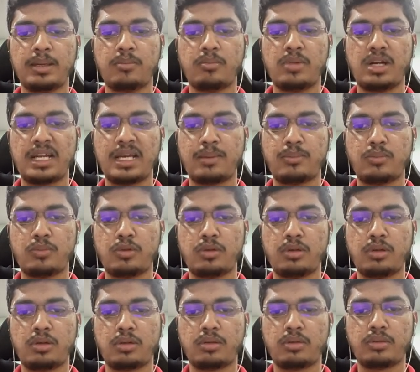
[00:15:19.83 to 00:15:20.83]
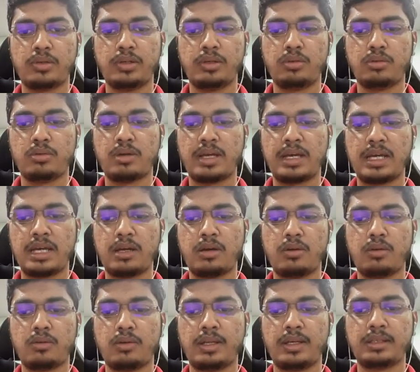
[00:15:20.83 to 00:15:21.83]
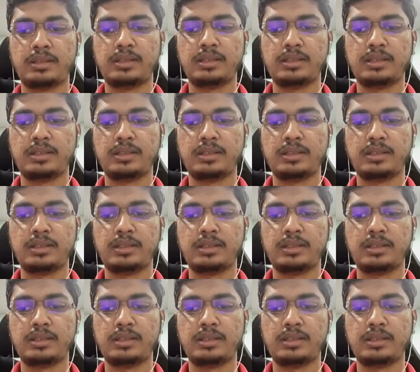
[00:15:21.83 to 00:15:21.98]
but I'm not going to have like